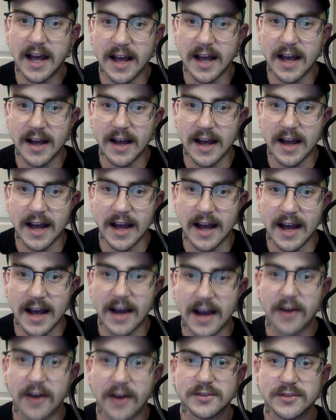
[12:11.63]
out
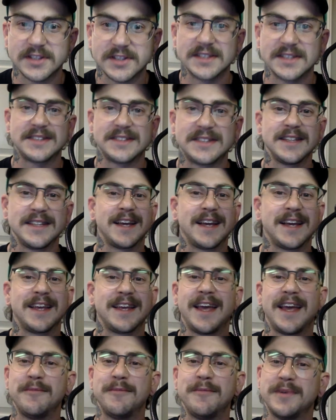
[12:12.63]
to the CIA,
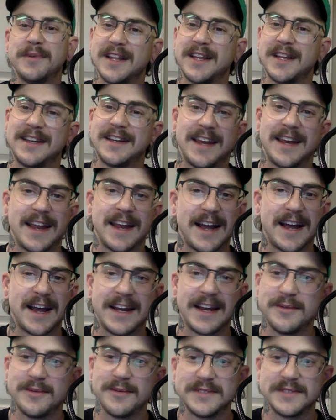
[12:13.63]
but they denied he was
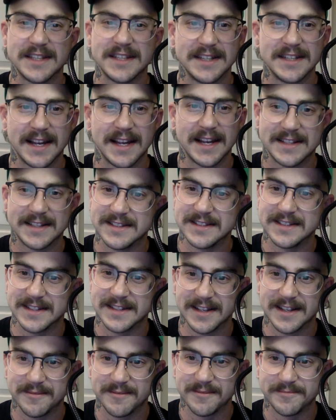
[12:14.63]
connected to
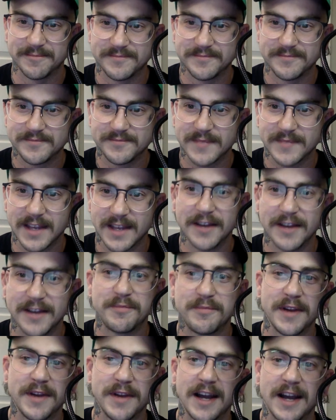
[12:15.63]
them.
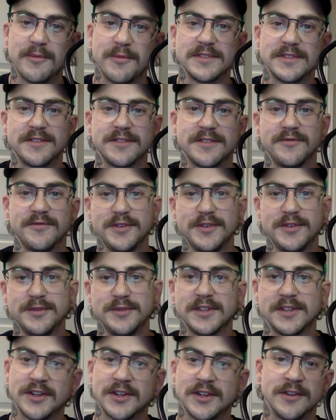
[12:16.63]
FBI was confused and
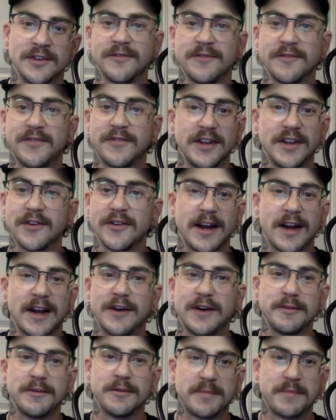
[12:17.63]
couldn't figure out what
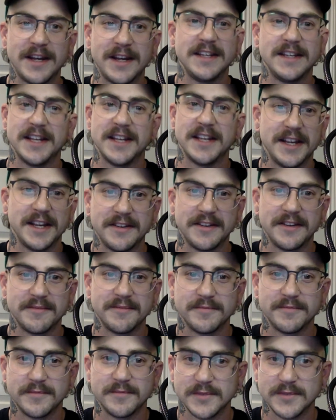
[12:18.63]
Petty did.
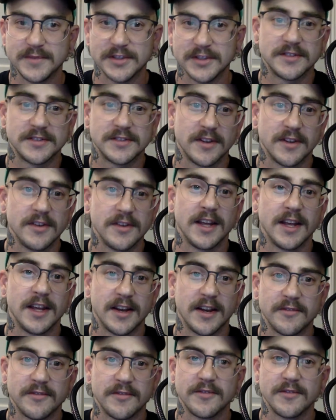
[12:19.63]
Just, yeah,
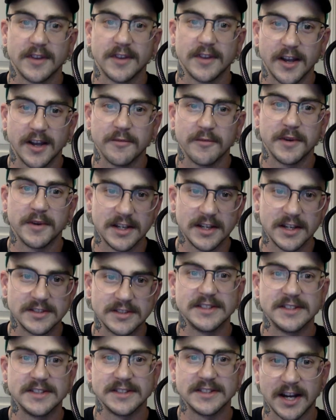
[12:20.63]
government agencies
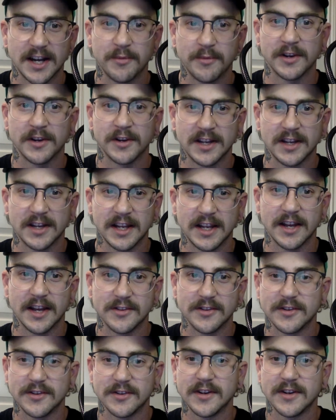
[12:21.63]
not working together
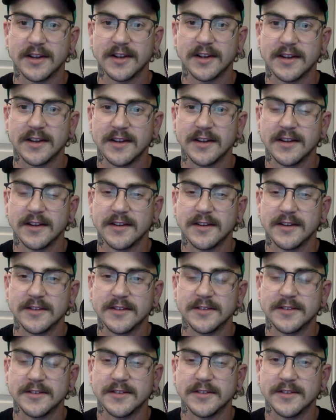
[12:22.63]

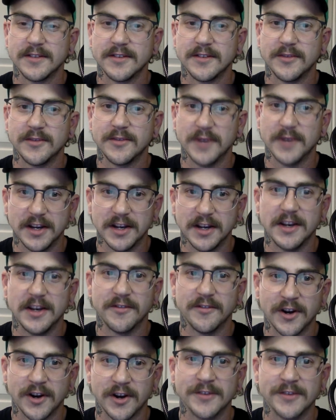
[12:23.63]
when it
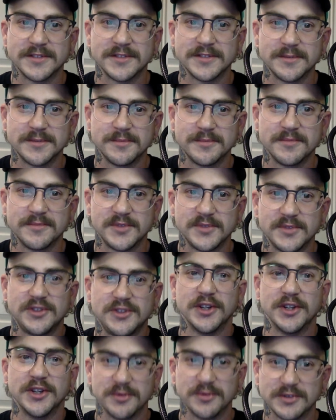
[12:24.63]
involves
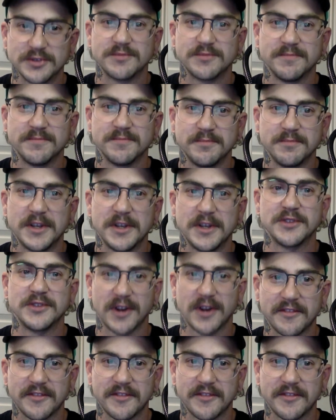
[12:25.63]
children being trafficked.